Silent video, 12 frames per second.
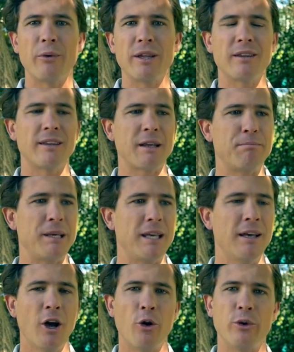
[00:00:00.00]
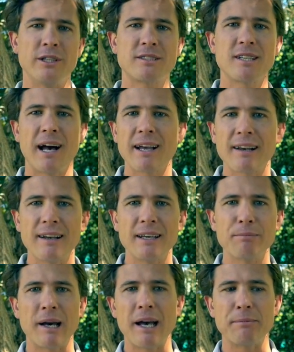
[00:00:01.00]
whether that be
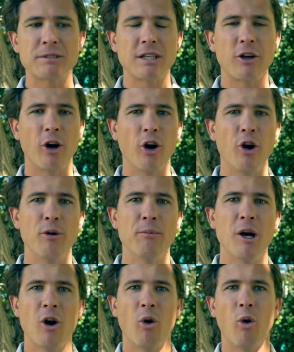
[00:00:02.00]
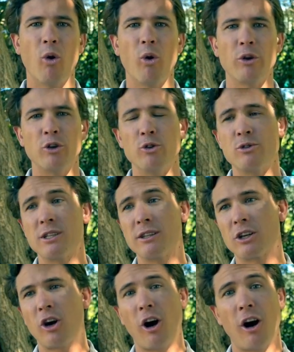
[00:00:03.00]
recycling perhaps at home or using
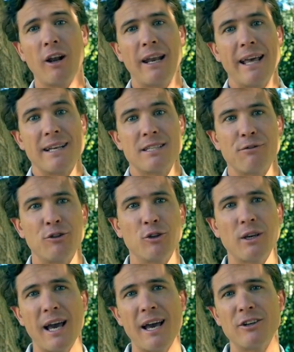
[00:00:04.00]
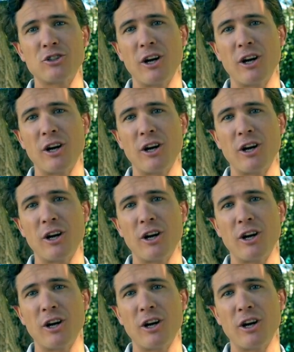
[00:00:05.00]
the car less if you can,